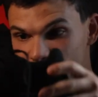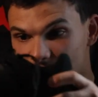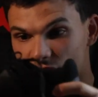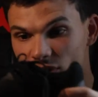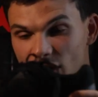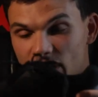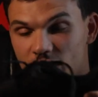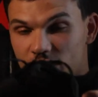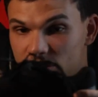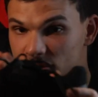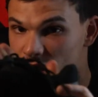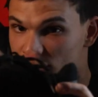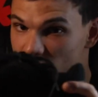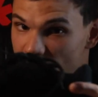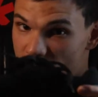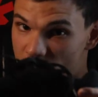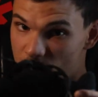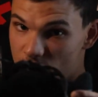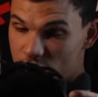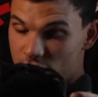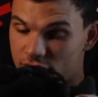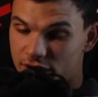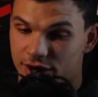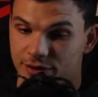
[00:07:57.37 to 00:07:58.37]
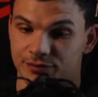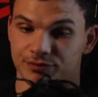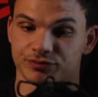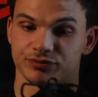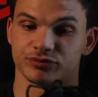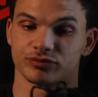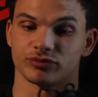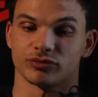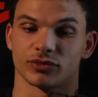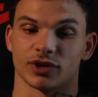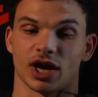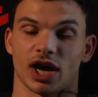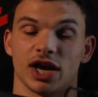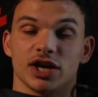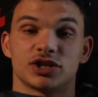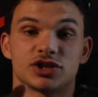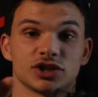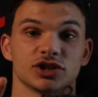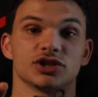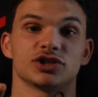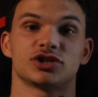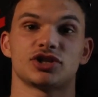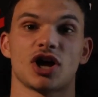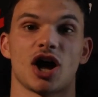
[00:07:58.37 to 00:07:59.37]
like that way, it's
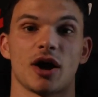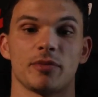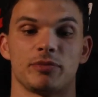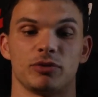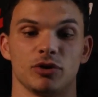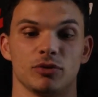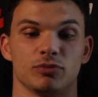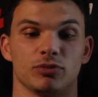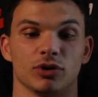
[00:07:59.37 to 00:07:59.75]
gonna stop you.